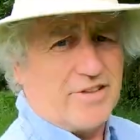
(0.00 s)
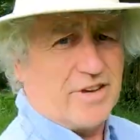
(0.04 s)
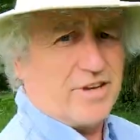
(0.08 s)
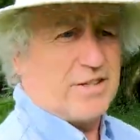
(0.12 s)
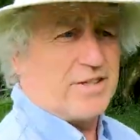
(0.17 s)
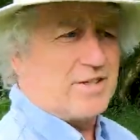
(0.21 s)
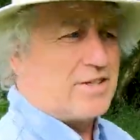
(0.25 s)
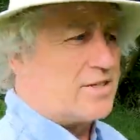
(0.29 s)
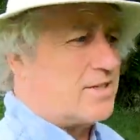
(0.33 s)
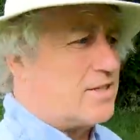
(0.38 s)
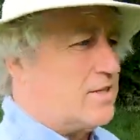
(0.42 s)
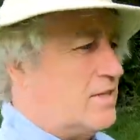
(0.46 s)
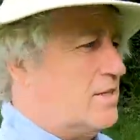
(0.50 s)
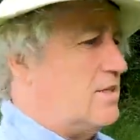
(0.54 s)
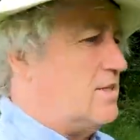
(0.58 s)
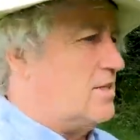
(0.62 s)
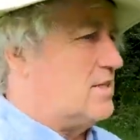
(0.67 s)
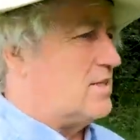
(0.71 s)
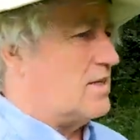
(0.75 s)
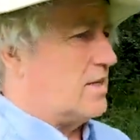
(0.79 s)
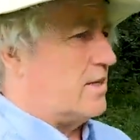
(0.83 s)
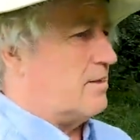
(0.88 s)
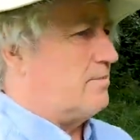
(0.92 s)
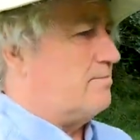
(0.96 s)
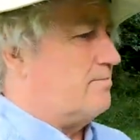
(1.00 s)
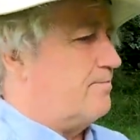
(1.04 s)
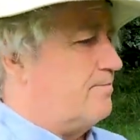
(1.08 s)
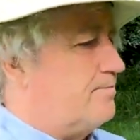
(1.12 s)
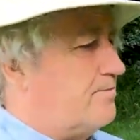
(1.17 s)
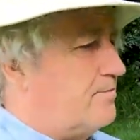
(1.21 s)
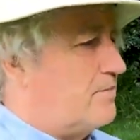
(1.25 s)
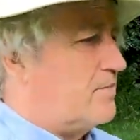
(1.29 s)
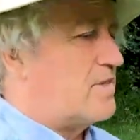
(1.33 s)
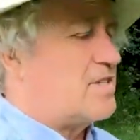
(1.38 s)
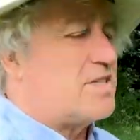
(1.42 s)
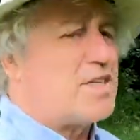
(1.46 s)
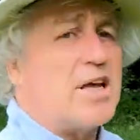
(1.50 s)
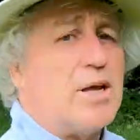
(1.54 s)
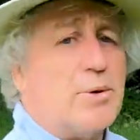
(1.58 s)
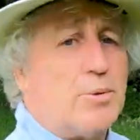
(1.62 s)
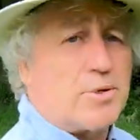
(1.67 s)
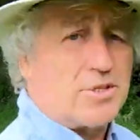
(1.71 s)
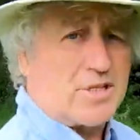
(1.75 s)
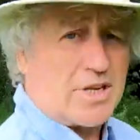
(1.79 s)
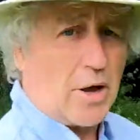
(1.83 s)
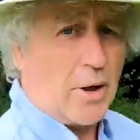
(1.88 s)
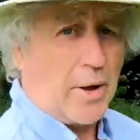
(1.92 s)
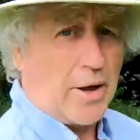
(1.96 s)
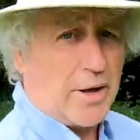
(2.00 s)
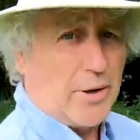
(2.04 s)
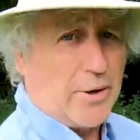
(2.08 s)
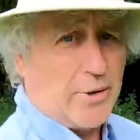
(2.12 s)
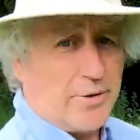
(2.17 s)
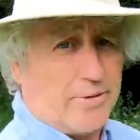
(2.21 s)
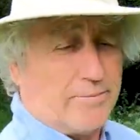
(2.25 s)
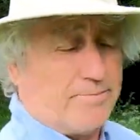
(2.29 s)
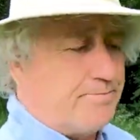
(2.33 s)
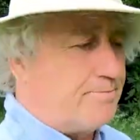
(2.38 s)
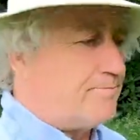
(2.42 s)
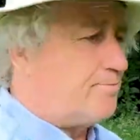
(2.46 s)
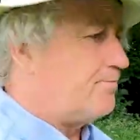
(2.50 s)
vids and see what's going on.